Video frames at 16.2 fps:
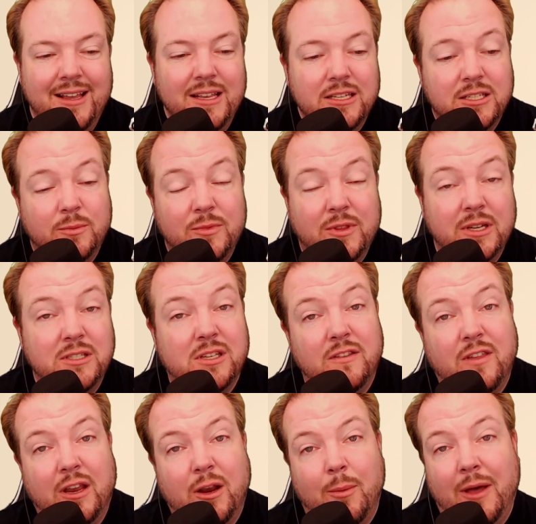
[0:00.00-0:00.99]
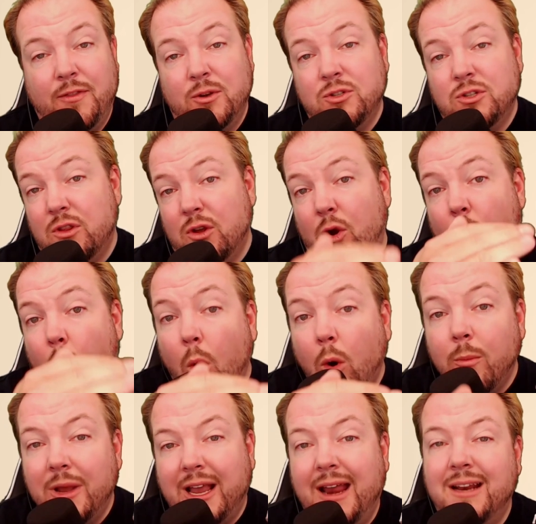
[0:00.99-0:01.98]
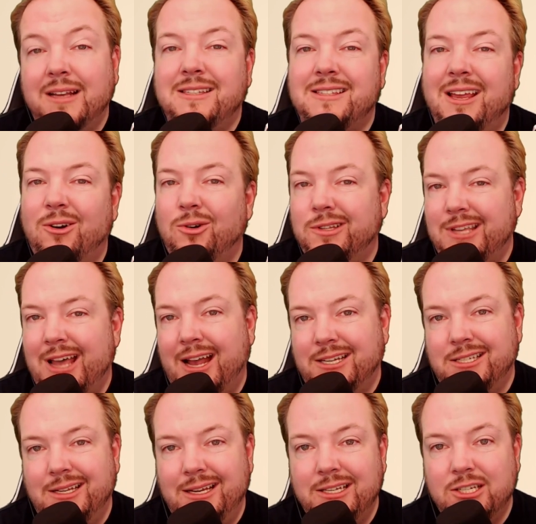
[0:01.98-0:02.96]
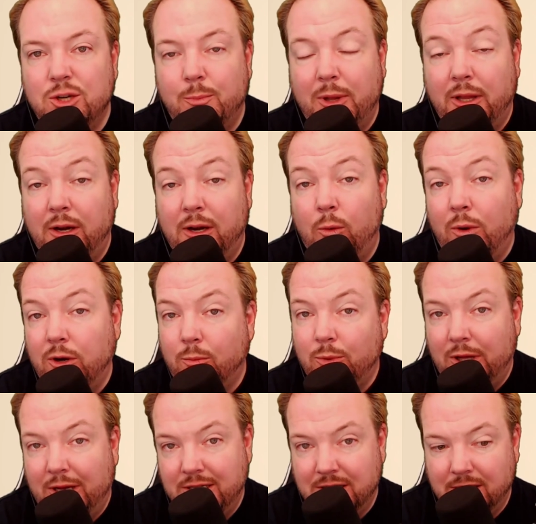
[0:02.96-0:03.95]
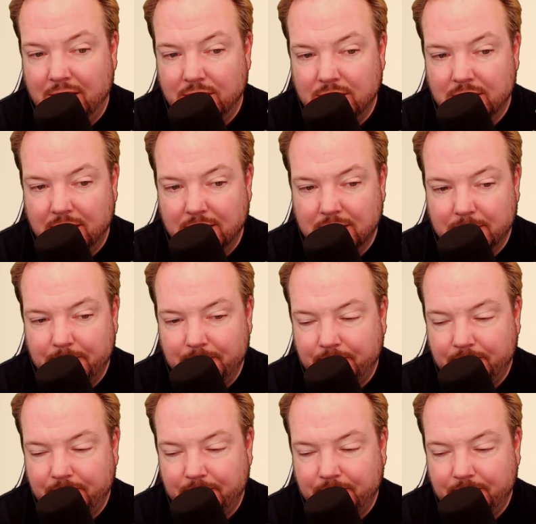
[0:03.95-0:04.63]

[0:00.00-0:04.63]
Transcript: Some things to think about. Those are the core mechanics that are attached to each ability when you're placing those things.